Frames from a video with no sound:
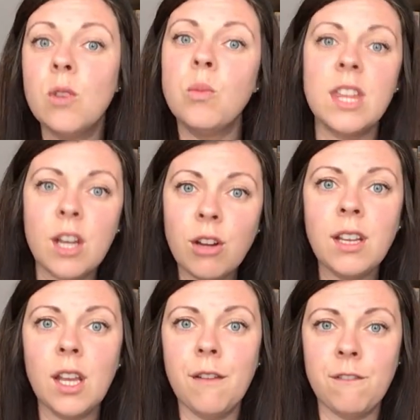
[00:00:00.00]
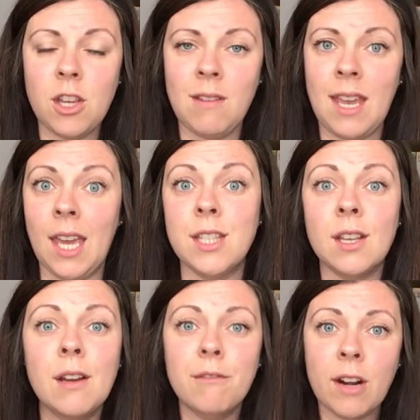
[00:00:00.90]
Within only a few years,
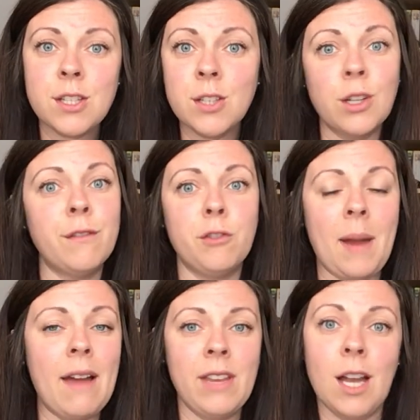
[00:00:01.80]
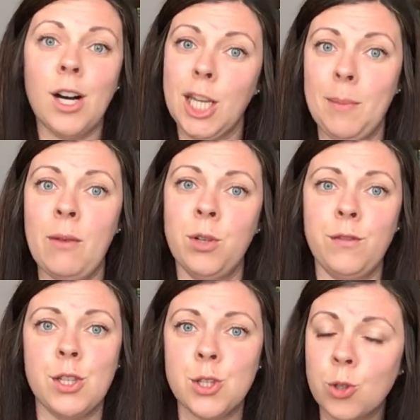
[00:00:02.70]
France had gone from having arguably one
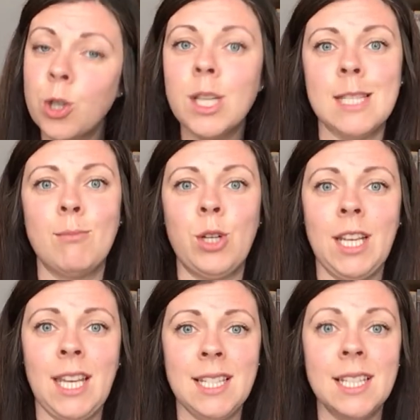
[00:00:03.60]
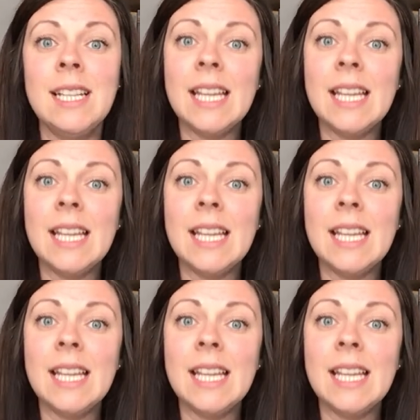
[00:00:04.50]
of the strongest monarchies